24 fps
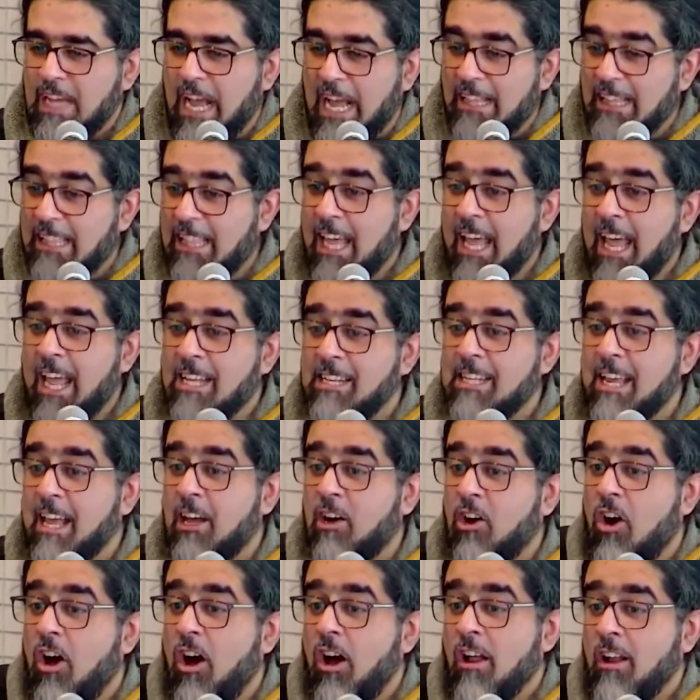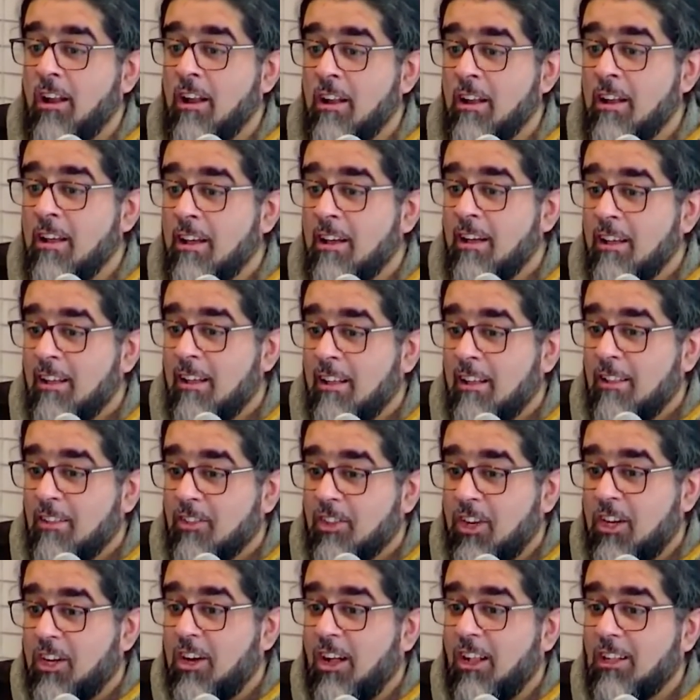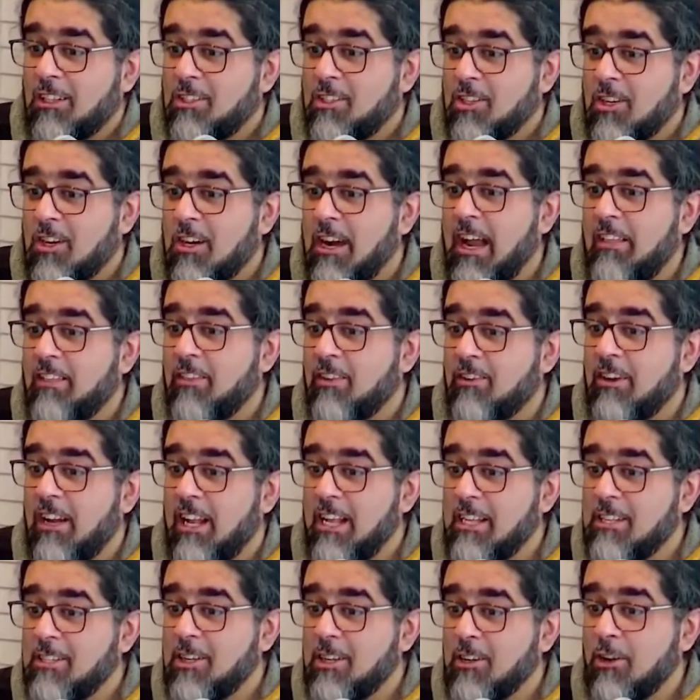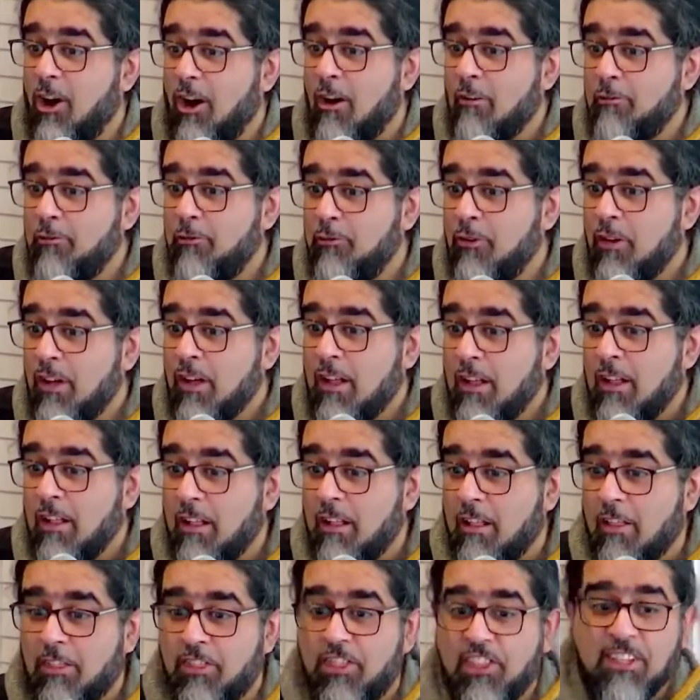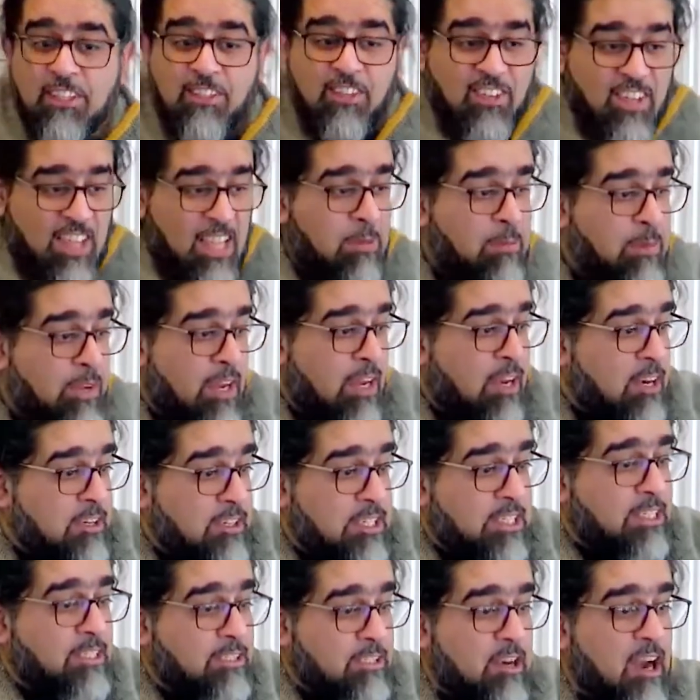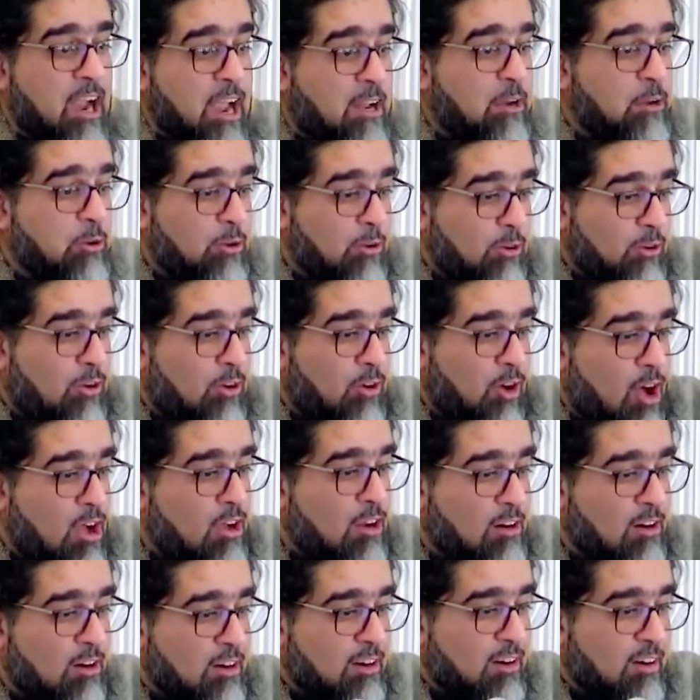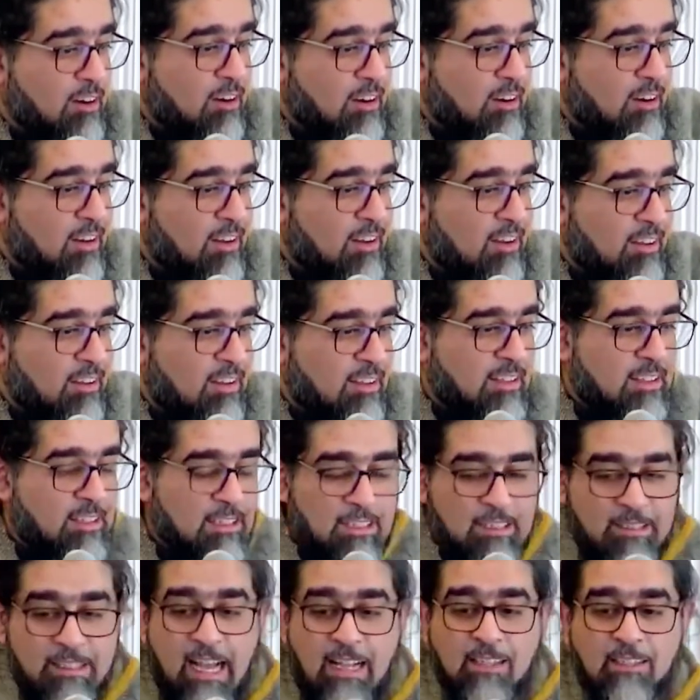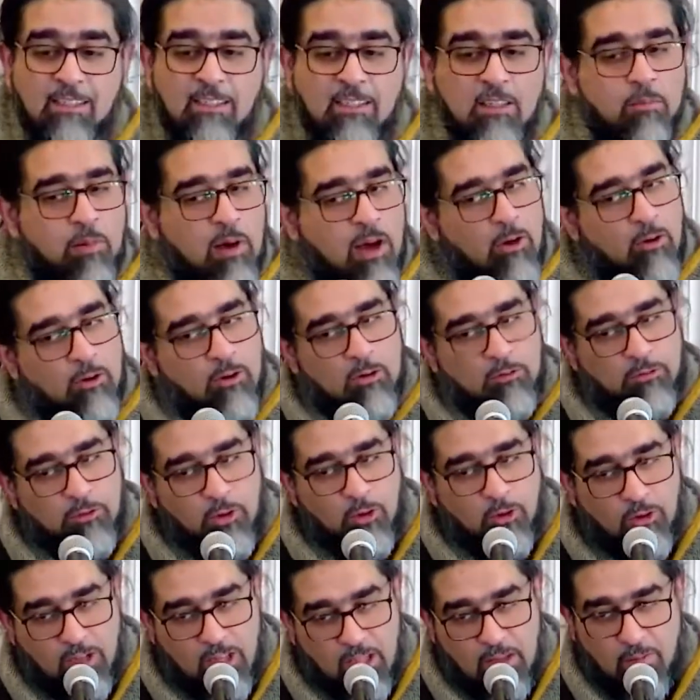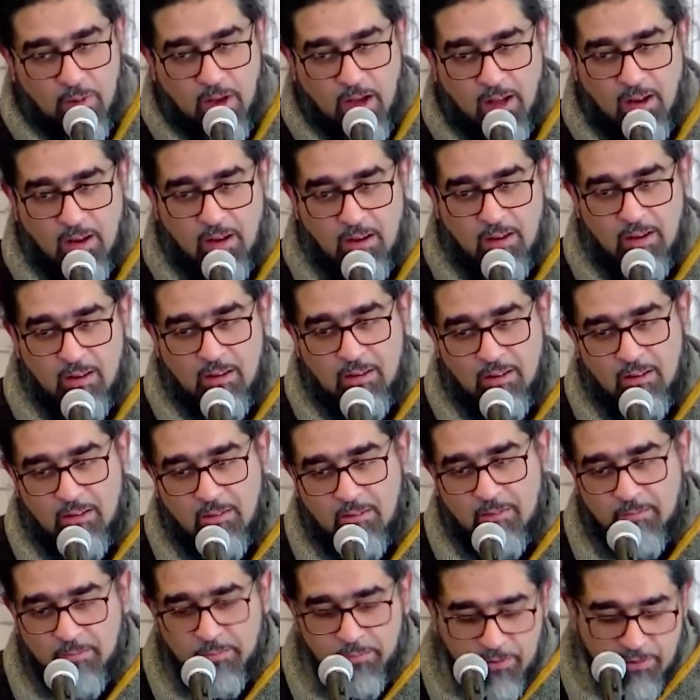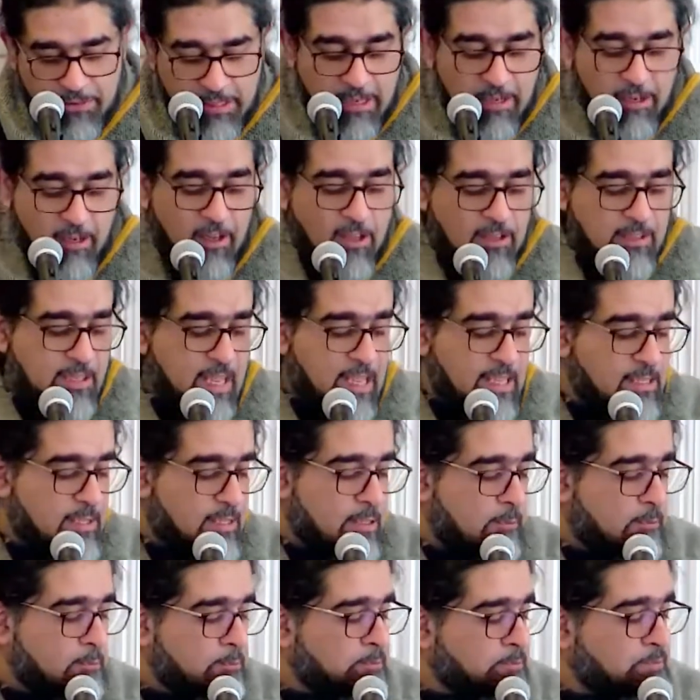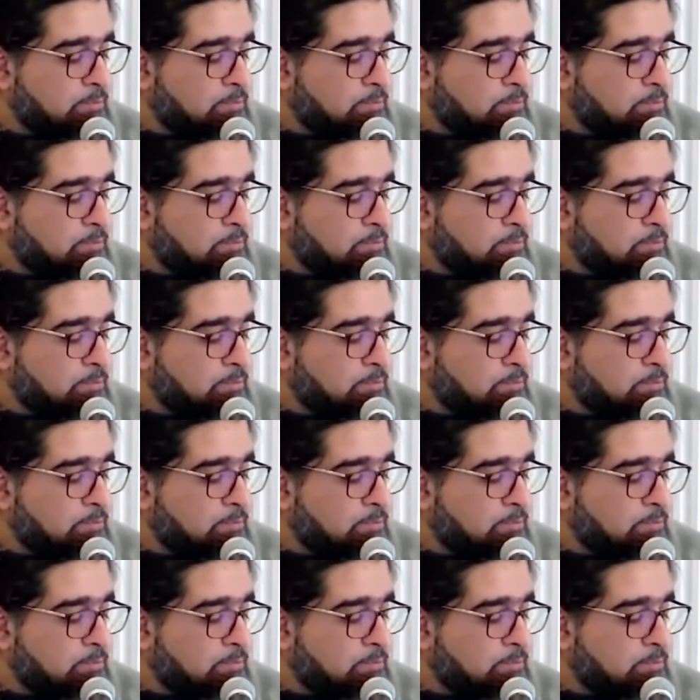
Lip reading: And they take on the culture and the religion of the same country they're trying to conquer. That's the power of your iman. Then Allah says,